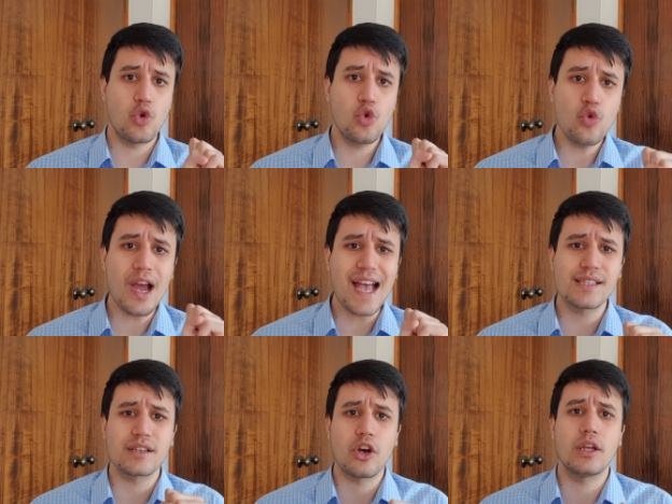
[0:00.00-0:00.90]
who
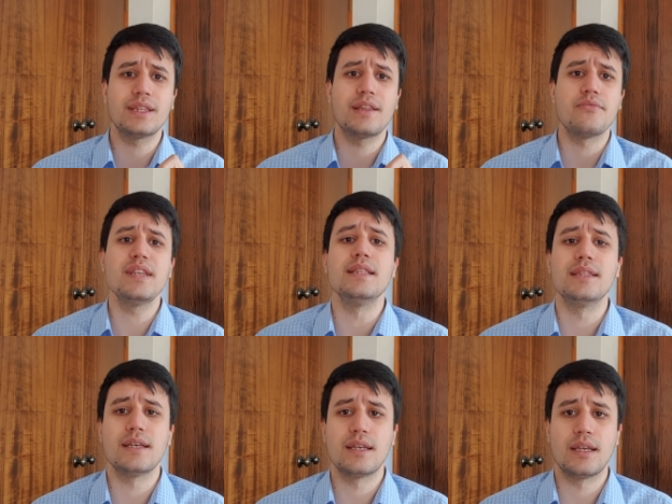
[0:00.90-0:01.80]
has cut the reed
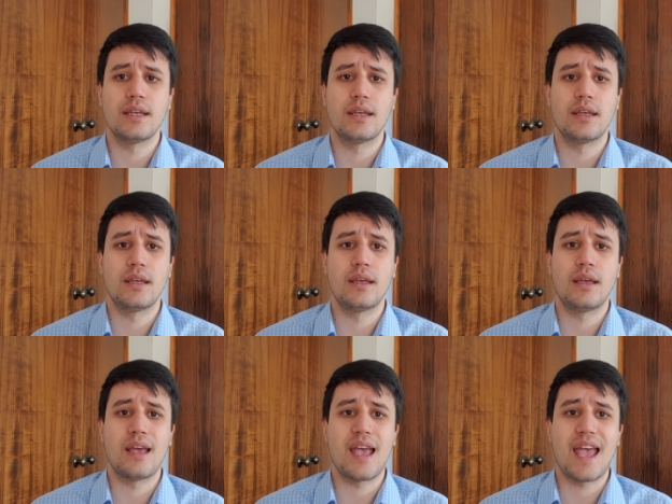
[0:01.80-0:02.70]

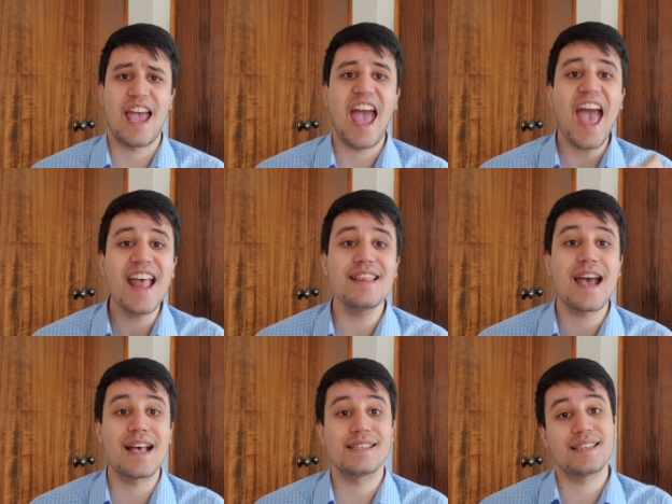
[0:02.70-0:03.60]
and
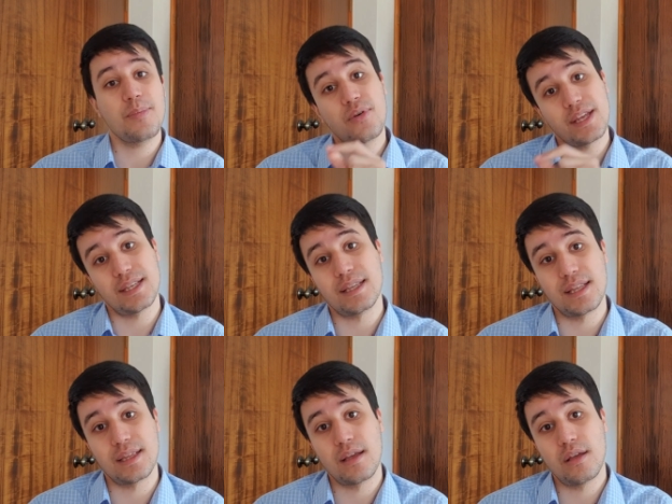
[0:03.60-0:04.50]
has separated
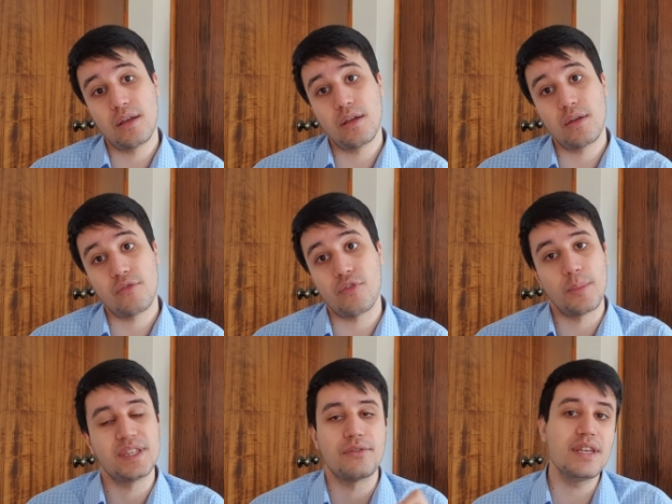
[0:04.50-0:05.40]
it
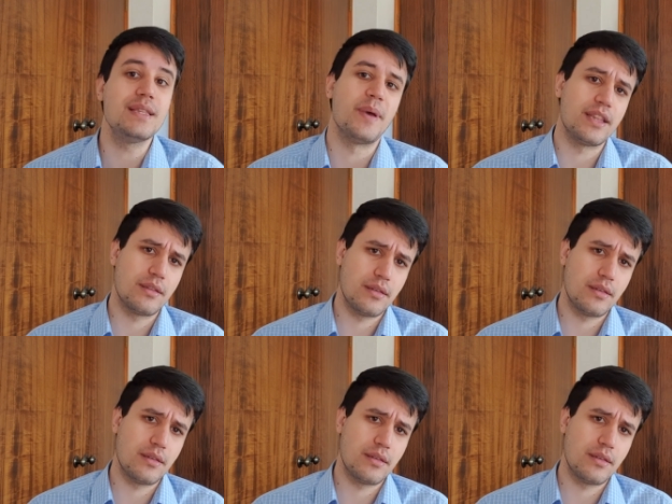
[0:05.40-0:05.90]
from the reed bed?